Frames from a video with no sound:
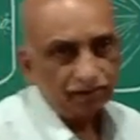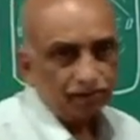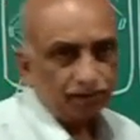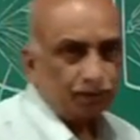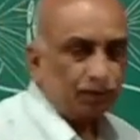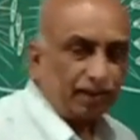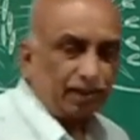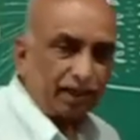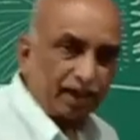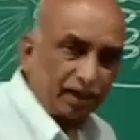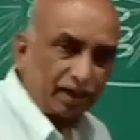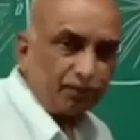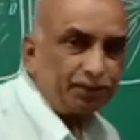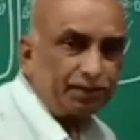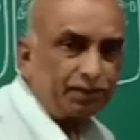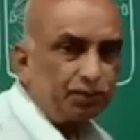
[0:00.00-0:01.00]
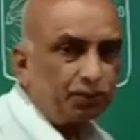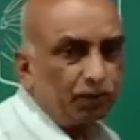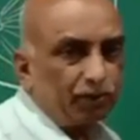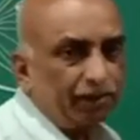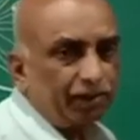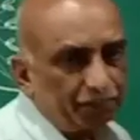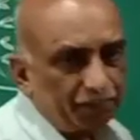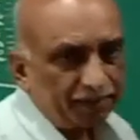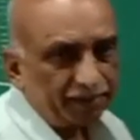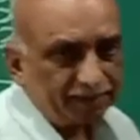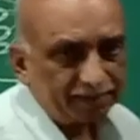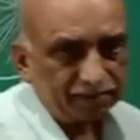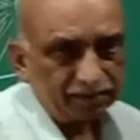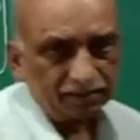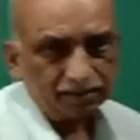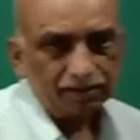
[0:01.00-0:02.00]
So in anaphase what happens,
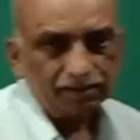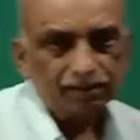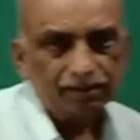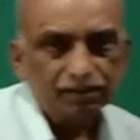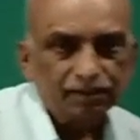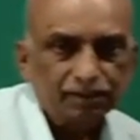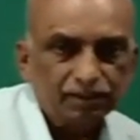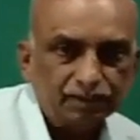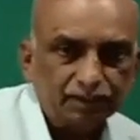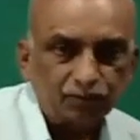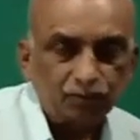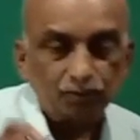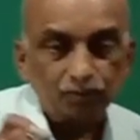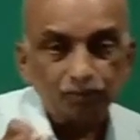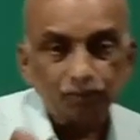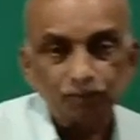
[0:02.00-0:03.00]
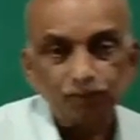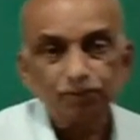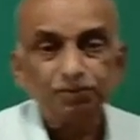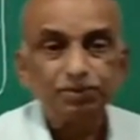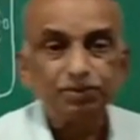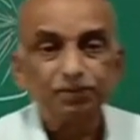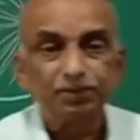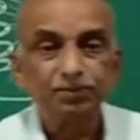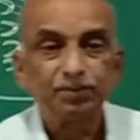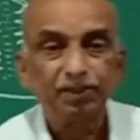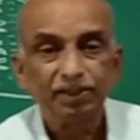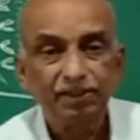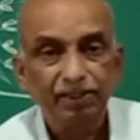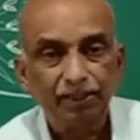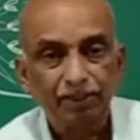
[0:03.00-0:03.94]
the chromosomes which were in the